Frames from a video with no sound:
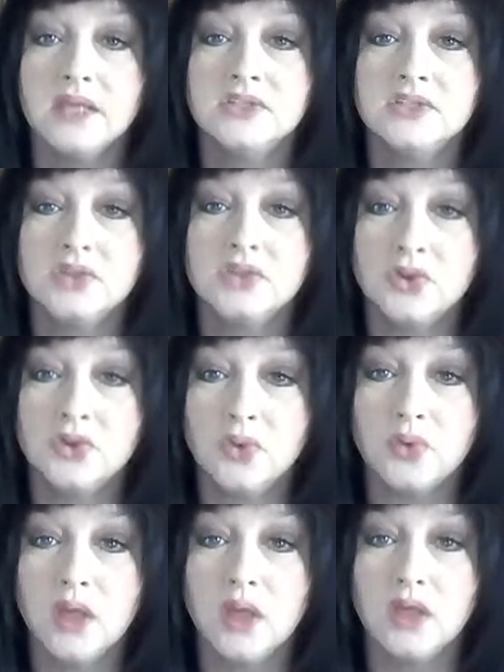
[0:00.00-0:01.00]
to
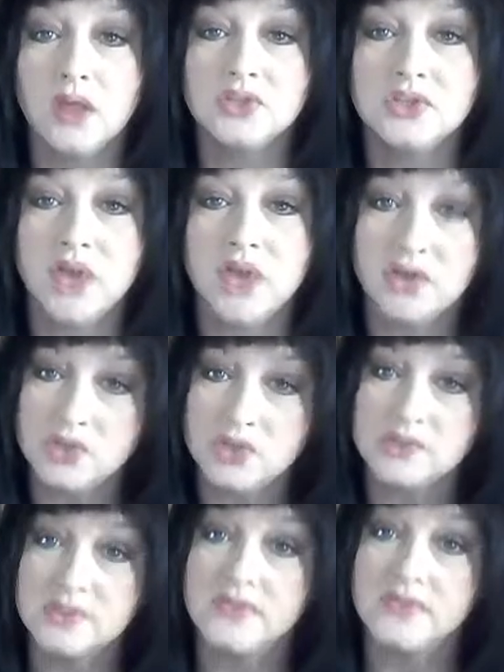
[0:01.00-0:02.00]
how she
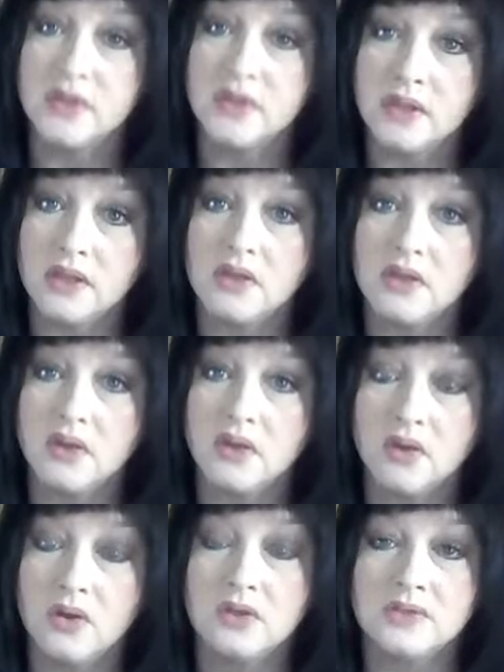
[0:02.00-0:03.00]
was feeling
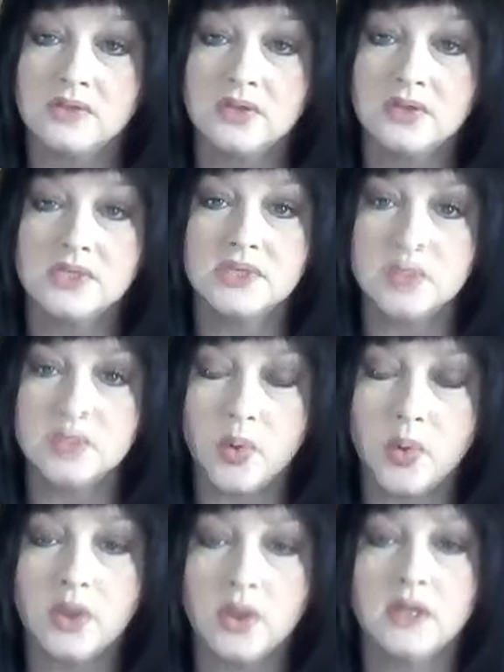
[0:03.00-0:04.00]
so
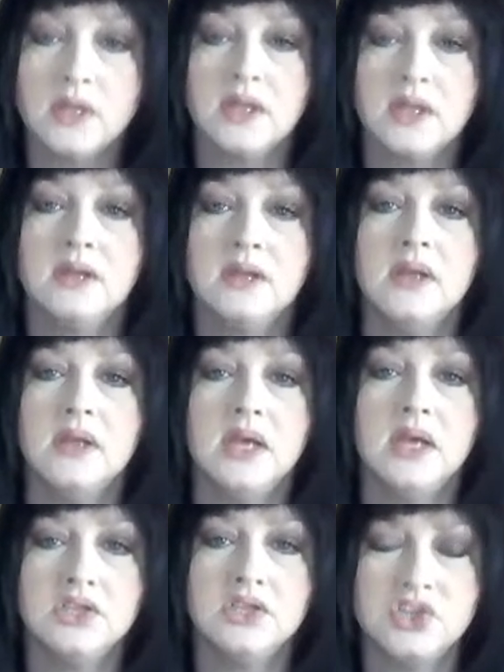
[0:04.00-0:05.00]
disappointed
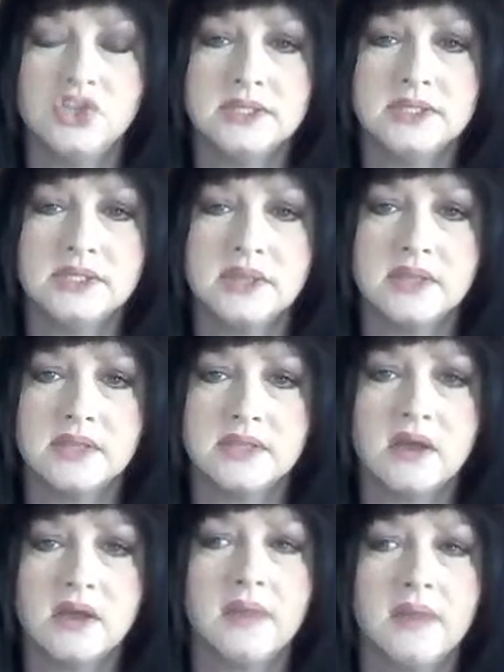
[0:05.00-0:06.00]
in Jesus at the
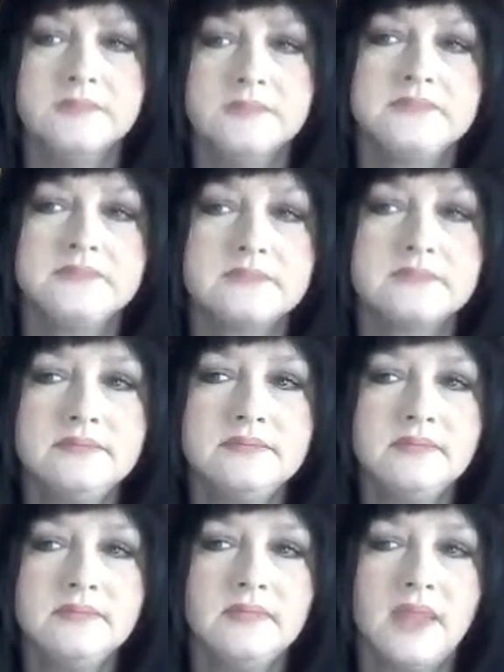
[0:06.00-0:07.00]
time.
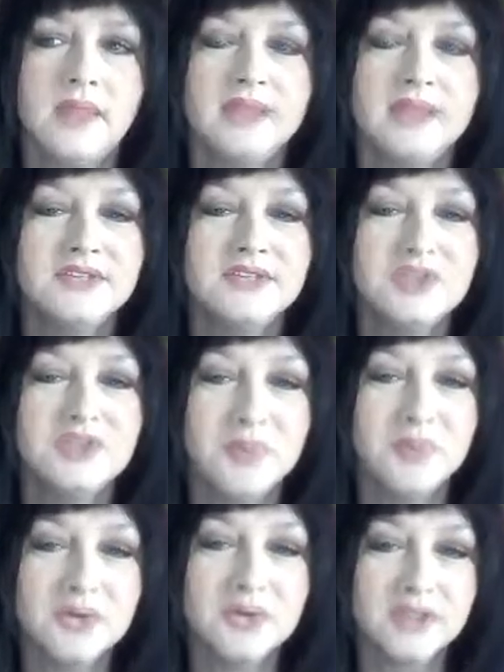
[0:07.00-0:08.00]
And so she
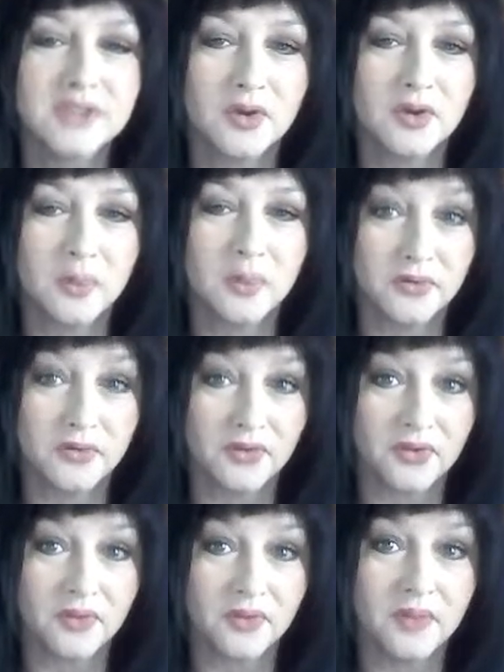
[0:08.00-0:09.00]
pours out her
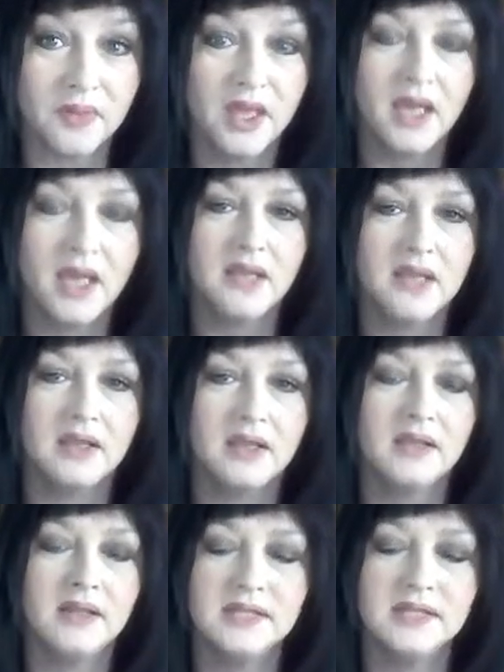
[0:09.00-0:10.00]
perfume. And
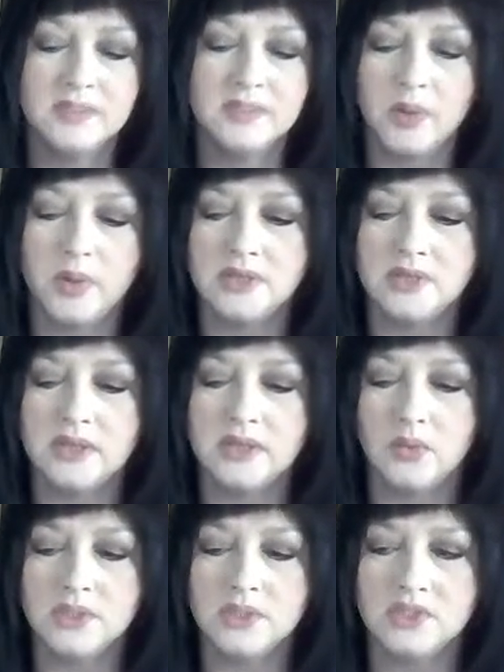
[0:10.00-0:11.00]
let's suppose that it
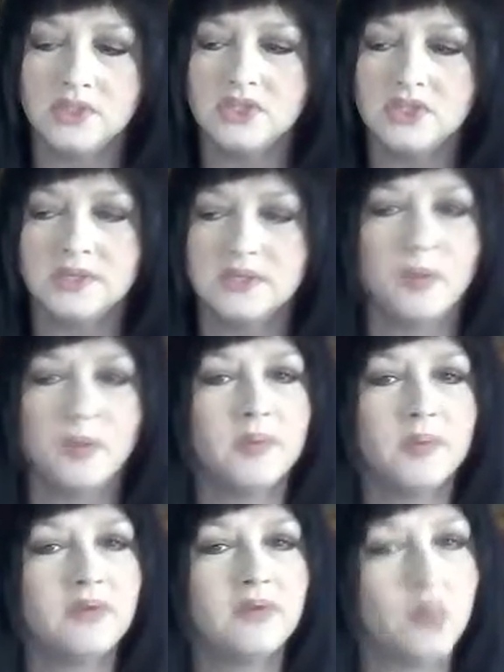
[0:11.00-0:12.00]
wasn't just a
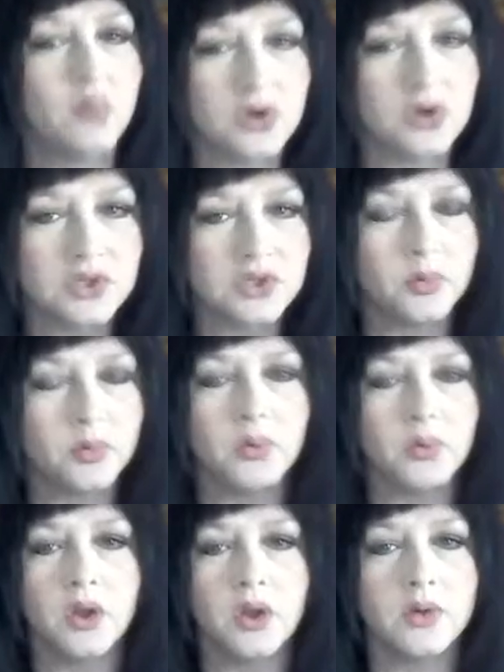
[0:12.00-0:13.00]
moment of worship where
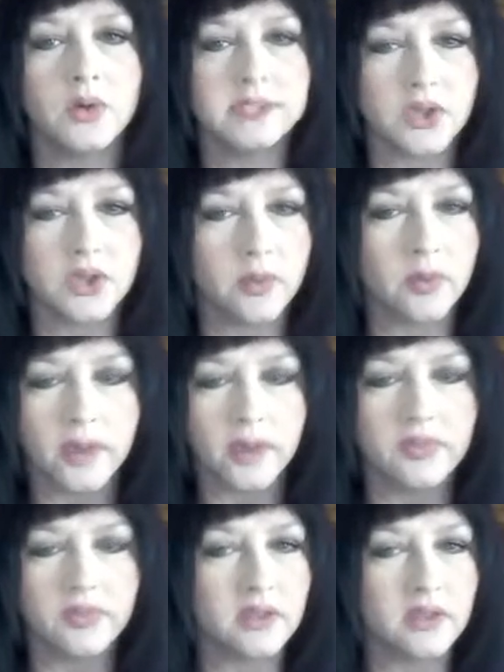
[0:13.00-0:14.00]
we always hear about
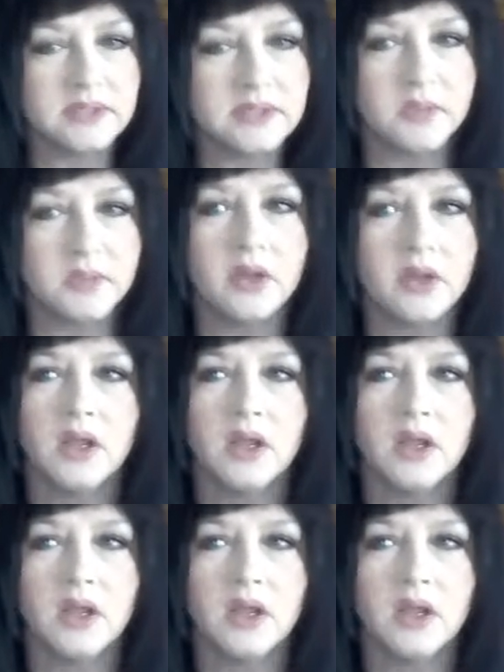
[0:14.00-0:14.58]
this, but